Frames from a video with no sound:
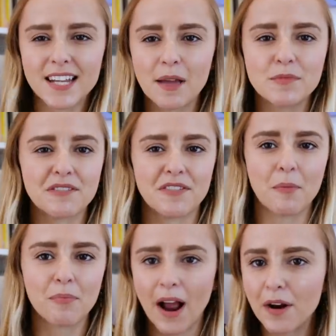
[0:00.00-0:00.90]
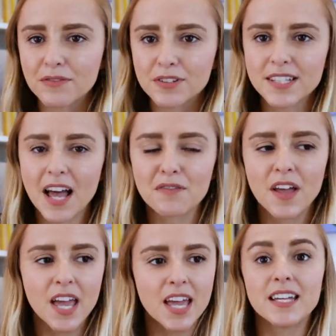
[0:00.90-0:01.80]
times you felt proud of yourself.
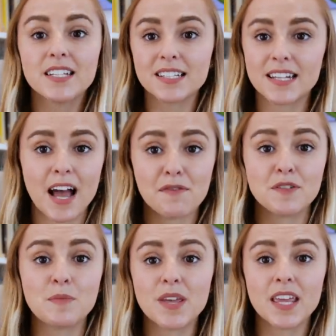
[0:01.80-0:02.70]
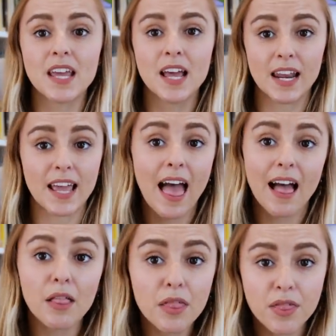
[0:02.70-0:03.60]
It doesn't have to be like a
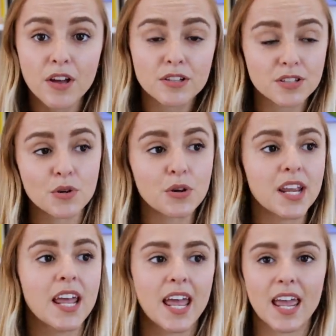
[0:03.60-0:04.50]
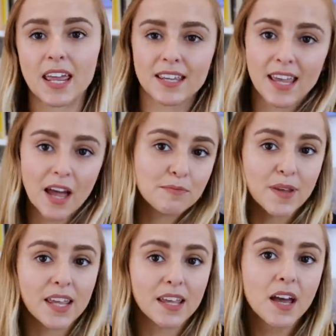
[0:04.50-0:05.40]
health story. It can
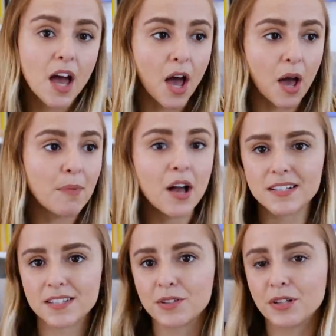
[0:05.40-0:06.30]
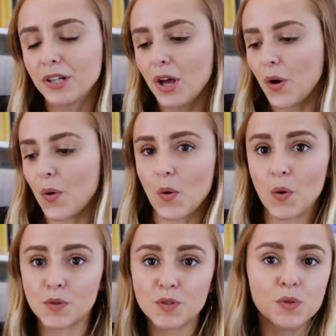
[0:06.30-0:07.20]
be personal
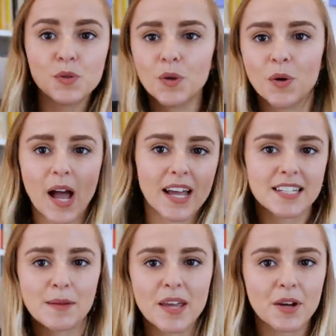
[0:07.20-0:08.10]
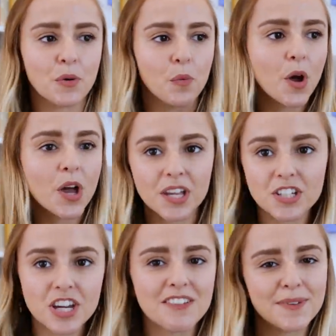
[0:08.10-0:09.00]
or school or academic or work
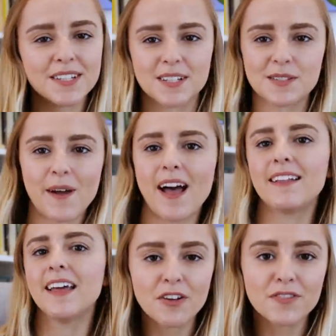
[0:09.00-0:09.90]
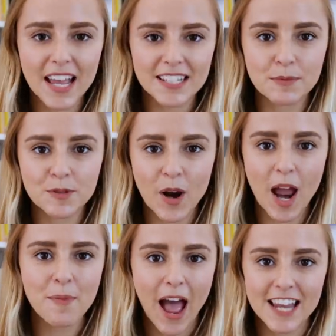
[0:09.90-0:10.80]
achievements as well. Don't forget to
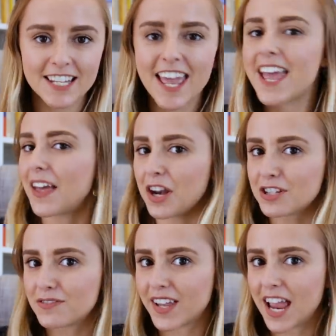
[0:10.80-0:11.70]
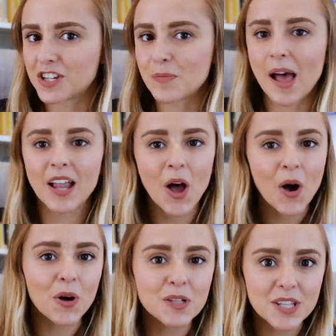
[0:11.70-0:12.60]
subscribe and hit that notification bell.
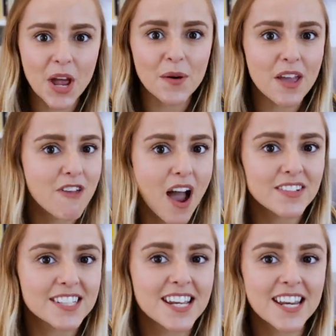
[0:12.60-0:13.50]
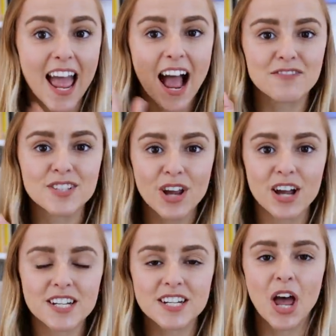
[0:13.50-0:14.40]
Also, if you haven't seen yet, I've
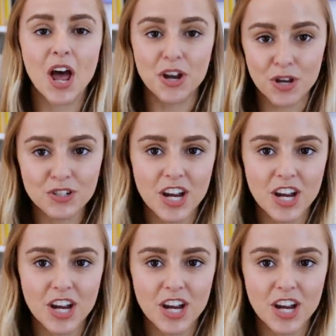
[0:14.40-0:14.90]
started a new